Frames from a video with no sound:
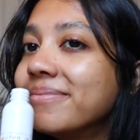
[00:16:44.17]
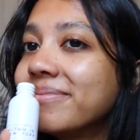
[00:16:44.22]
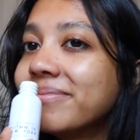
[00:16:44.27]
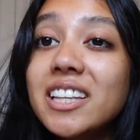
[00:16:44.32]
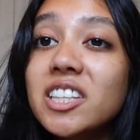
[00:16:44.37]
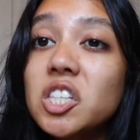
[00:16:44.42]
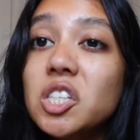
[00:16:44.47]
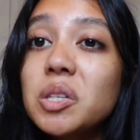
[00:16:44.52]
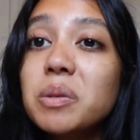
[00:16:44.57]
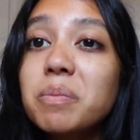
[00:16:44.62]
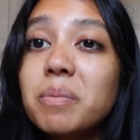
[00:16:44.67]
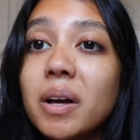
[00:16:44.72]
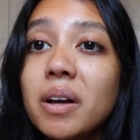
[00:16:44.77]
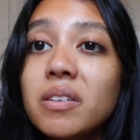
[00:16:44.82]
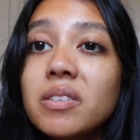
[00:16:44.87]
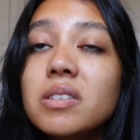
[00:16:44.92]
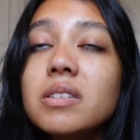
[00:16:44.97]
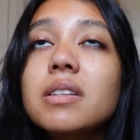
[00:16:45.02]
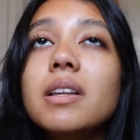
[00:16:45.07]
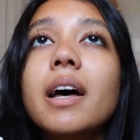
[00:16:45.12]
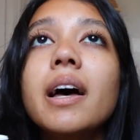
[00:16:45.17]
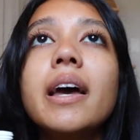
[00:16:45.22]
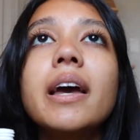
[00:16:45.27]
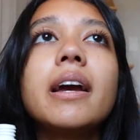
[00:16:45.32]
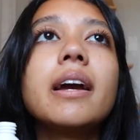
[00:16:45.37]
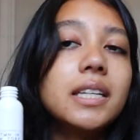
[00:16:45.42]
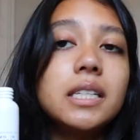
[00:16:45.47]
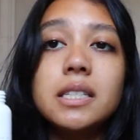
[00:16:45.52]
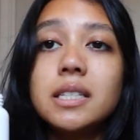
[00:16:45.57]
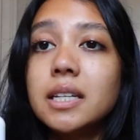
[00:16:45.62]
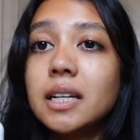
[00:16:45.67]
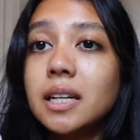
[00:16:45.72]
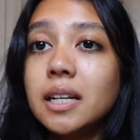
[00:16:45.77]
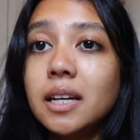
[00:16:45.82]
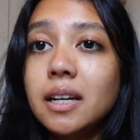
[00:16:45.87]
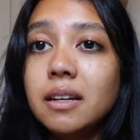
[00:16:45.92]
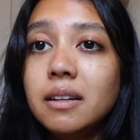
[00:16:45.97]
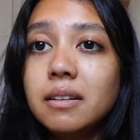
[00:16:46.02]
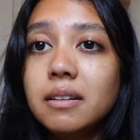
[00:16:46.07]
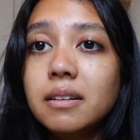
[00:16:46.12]
It smells like the
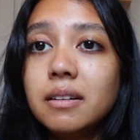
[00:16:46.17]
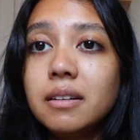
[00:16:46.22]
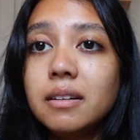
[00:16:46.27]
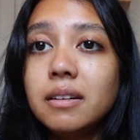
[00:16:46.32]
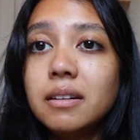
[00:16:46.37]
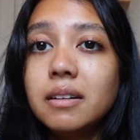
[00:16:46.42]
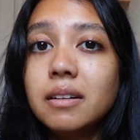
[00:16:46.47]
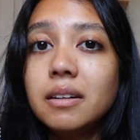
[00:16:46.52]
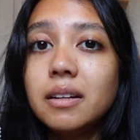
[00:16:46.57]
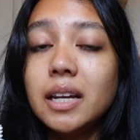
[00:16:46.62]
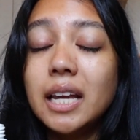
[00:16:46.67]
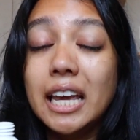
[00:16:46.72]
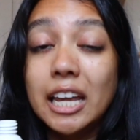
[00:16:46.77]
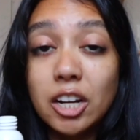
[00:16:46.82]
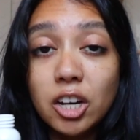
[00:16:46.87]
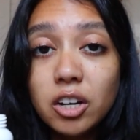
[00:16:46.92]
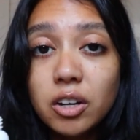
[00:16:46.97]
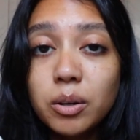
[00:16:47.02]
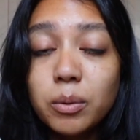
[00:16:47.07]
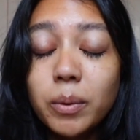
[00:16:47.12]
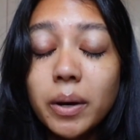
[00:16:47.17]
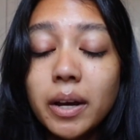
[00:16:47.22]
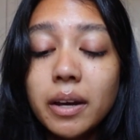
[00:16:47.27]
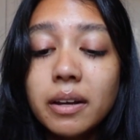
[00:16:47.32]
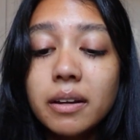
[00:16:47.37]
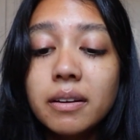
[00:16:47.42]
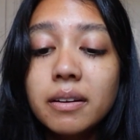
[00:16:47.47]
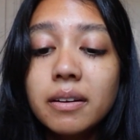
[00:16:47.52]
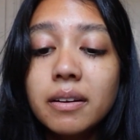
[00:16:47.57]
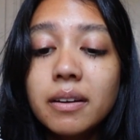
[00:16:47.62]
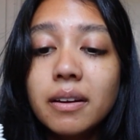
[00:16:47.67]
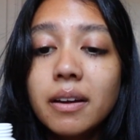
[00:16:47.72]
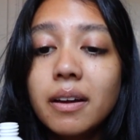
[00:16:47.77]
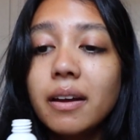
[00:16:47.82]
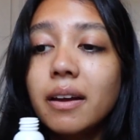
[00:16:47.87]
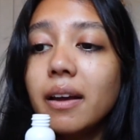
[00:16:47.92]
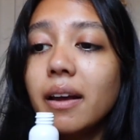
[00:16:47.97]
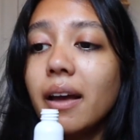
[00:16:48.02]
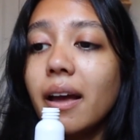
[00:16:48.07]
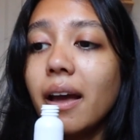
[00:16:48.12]
city in a good way
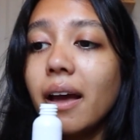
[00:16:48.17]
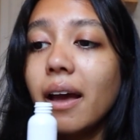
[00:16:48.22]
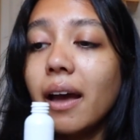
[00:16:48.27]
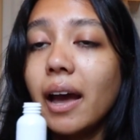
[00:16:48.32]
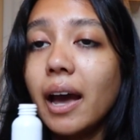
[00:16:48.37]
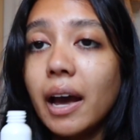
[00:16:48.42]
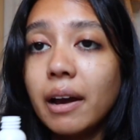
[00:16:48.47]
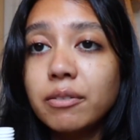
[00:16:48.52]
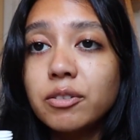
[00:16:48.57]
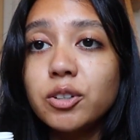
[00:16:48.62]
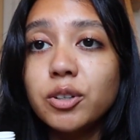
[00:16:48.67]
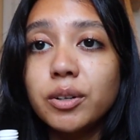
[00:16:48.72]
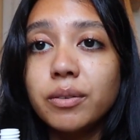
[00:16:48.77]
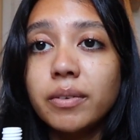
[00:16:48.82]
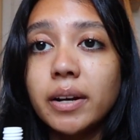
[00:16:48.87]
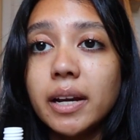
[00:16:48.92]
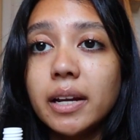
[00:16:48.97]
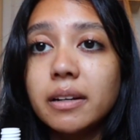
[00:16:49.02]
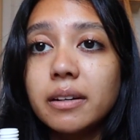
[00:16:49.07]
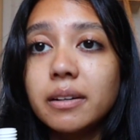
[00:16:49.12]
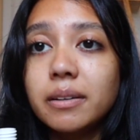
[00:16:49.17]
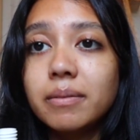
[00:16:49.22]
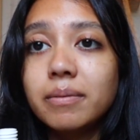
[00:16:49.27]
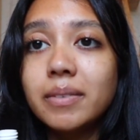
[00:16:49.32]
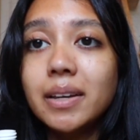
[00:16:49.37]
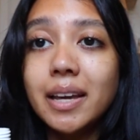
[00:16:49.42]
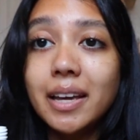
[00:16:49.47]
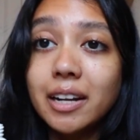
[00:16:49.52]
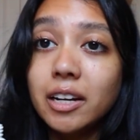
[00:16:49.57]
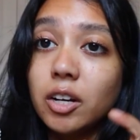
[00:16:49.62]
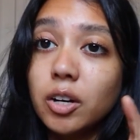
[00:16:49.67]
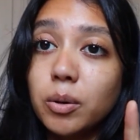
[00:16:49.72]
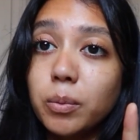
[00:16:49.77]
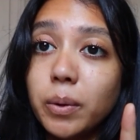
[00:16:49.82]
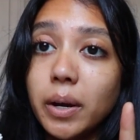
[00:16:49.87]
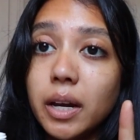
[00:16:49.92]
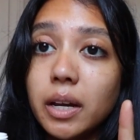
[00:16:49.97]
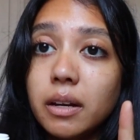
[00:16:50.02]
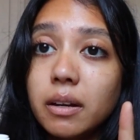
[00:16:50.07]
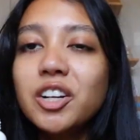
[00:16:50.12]
after it rained, in a good
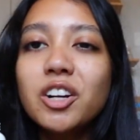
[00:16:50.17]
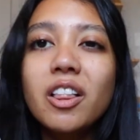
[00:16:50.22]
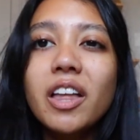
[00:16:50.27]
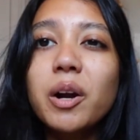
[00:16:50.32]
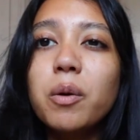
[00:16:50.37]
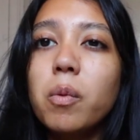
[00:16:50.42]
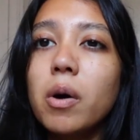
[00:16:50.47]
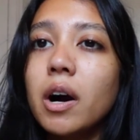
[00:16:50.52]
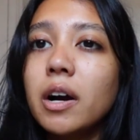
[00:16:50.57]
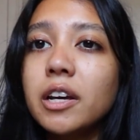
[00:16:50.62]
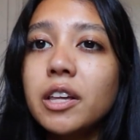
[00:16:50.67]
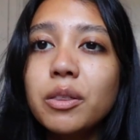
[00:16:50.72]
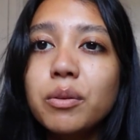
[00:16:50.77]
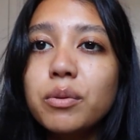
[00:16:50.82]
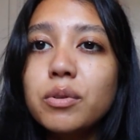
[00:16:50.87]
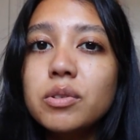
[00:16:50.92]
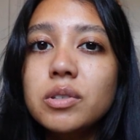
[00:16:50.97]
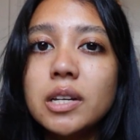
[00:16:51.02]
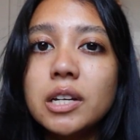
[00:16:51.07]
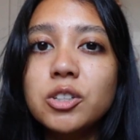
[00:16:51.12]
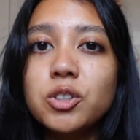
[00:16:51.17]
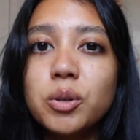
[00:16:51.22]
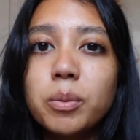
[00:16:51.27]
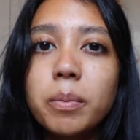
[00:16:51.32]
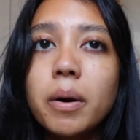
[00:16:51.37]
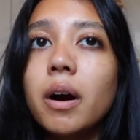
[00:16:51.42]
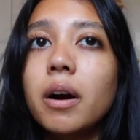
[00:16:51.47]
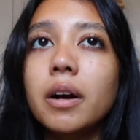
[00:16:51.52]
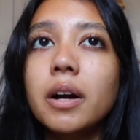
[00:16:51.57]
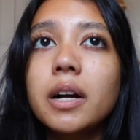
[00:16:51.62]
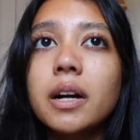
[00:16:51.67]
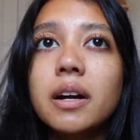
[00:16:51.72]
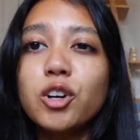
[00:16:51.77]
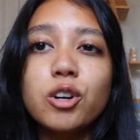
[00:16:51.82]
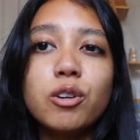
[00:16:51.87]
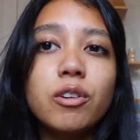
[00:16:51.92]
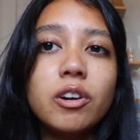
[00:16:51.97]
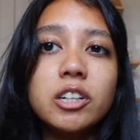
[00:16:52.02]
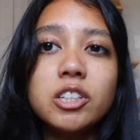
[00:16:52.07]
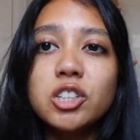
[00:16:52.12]
way. You're like walking through Central Park, you're
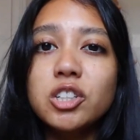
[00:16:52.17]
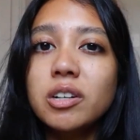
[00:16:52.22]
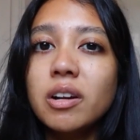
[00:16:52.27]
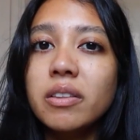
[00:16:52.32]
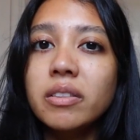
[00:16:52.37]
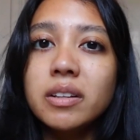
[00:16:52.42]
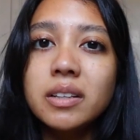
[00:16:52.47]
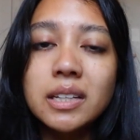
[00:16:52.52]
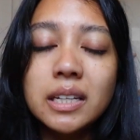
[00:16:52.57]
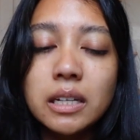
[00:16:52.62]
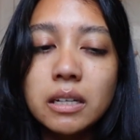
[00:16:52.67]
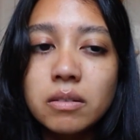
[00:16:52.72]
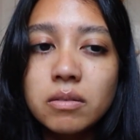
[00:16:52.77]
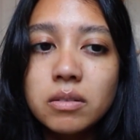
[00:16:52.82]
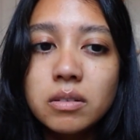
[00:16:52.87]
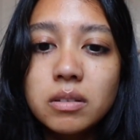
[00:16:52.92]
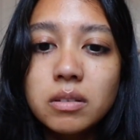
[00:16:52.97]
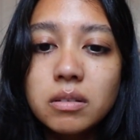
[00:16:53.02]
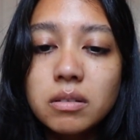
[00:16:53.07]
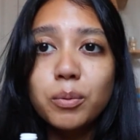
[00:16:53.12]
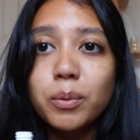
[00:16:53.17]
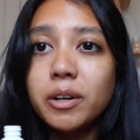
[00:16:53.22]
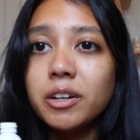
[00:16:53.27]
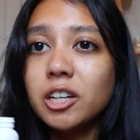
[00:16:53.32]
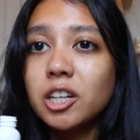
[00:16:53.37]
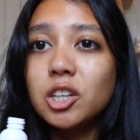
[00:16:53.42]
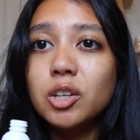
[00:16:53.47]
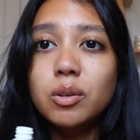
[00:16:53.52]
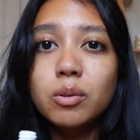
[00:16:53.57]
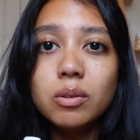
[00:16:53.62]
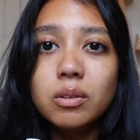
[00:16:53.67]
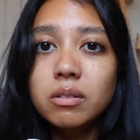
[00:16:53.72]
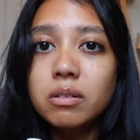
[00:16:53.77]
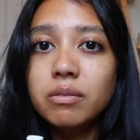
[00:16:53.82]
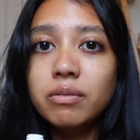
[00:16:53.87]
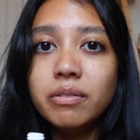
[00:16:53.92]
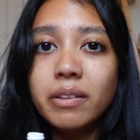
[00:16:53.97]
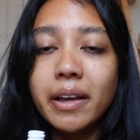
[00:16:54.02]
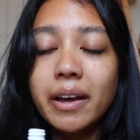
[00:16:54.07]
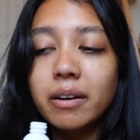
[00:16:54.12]
crunching on the leaves, you're wearing a cute little
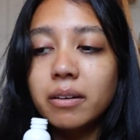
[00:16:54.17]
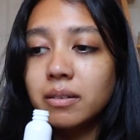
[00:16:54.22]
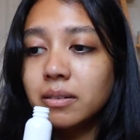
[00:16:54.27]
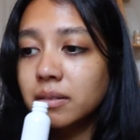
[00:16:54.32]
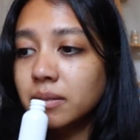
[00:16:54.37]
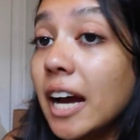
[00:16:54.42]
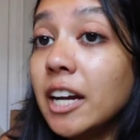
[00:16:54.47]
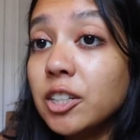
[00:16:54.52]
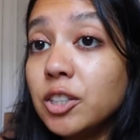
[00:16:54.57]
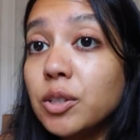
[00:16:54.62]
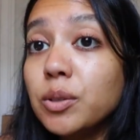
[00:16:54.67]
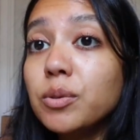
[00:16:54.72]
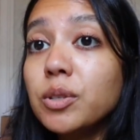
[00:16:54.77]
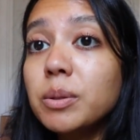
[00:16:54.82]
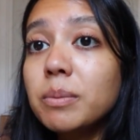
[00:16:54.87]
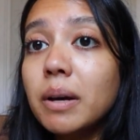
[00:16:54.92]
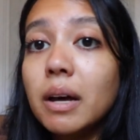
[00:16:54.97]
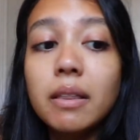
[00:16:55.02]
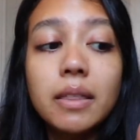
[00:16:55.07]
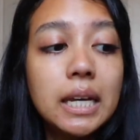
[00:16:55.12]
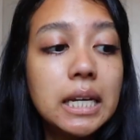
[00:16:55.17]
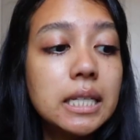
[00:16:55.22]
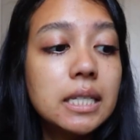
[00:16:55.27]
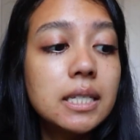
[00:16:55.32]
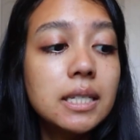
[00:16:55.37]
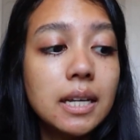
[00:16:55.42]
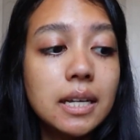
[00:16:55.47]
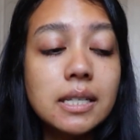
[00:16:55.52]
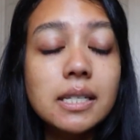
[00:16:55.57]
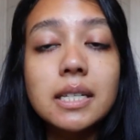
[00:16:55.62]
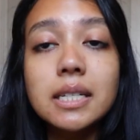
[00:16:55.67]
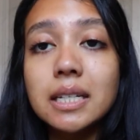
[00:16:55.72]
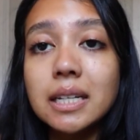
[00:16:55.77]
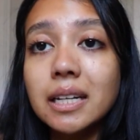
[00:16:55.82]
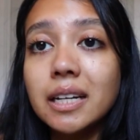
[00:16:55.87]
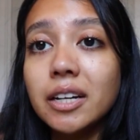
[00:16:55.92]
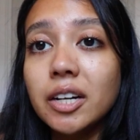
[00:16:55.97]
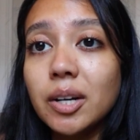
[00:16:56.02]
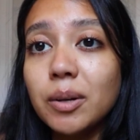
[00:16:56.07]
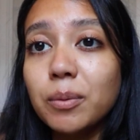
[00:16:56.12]
flannel. I do smell the incense in
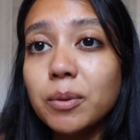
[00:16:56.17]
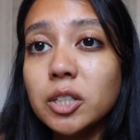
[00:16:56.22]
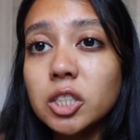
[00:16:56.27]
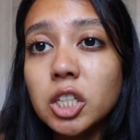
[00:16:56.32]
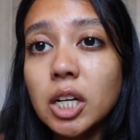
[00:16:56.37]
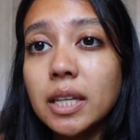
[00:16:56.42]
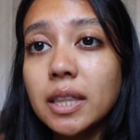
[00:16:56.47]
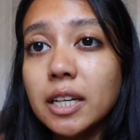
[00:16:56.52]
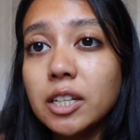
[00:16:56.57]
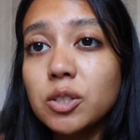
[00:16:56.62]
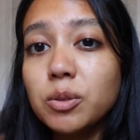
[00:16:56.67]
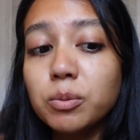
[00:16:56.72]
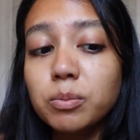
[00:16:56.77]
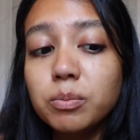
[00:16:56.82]
here, which I think